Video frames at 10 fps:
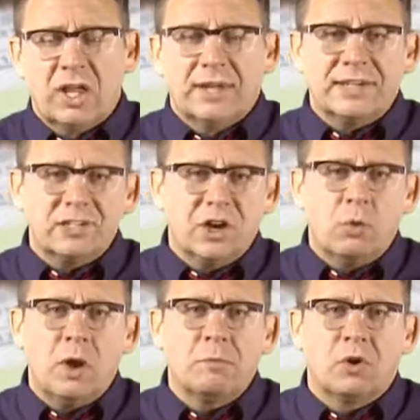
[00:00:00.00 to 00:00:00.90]
Let's look at
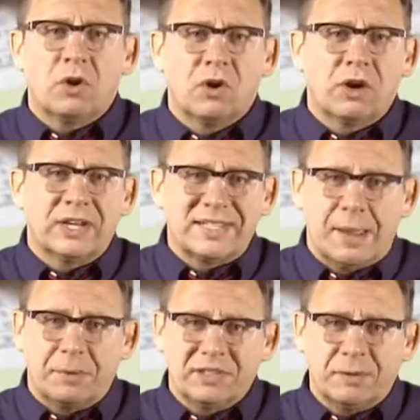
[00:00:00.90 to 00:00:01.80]
one more
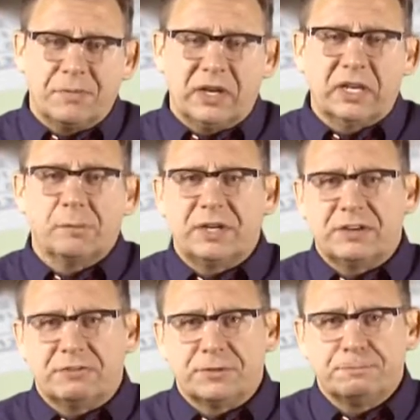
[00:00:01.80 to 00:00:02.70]
example, something a little bit
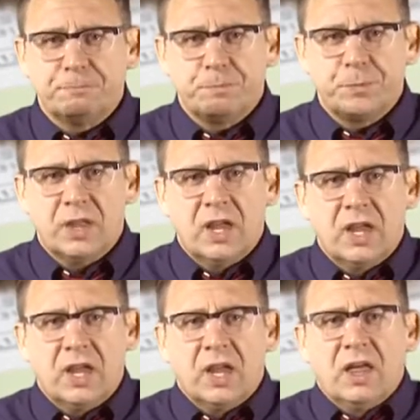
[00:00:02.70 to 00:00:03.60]
different.
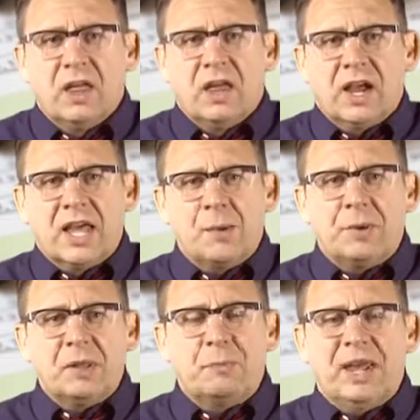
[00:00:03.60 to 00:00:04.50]
A
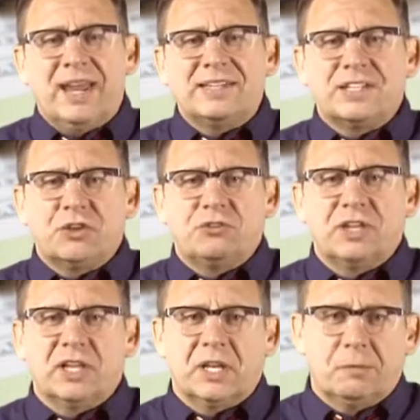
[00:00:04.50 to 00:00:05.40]
company pays a
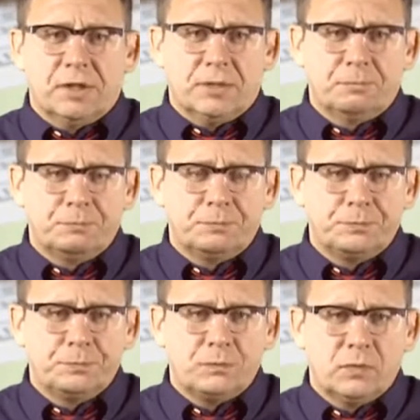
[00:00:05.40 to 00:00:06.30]
utility bill.
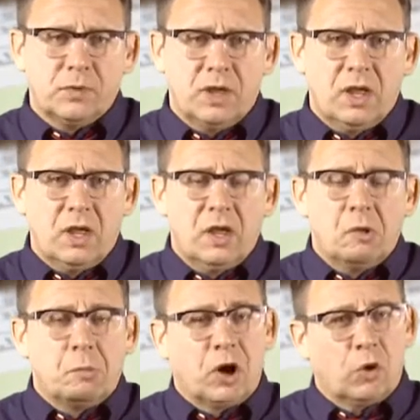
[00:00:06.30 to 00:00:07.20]

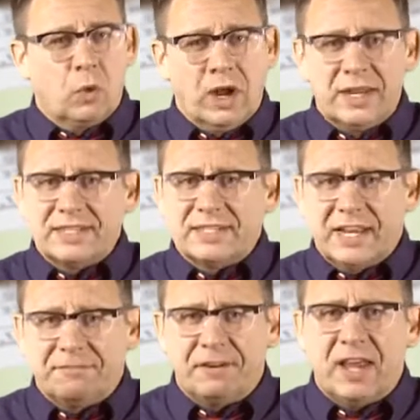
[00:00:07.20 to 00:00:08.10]
Part one is
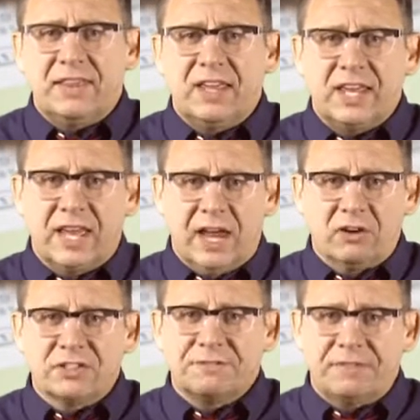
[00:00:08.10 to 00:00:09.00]
identify the
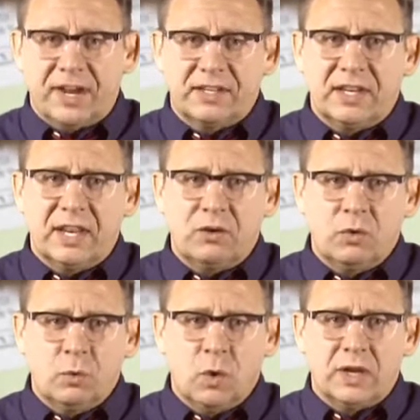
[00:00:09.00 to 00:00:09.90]
accounts affected and
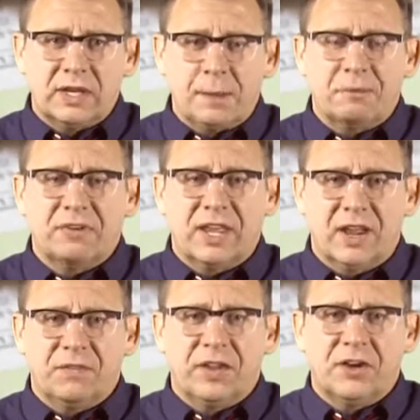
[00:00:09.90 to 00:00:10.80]
what type of
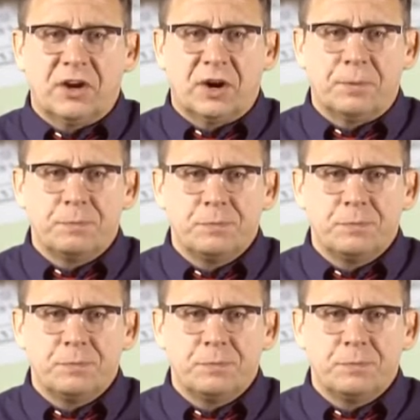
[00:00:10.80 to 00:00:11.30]
account they are.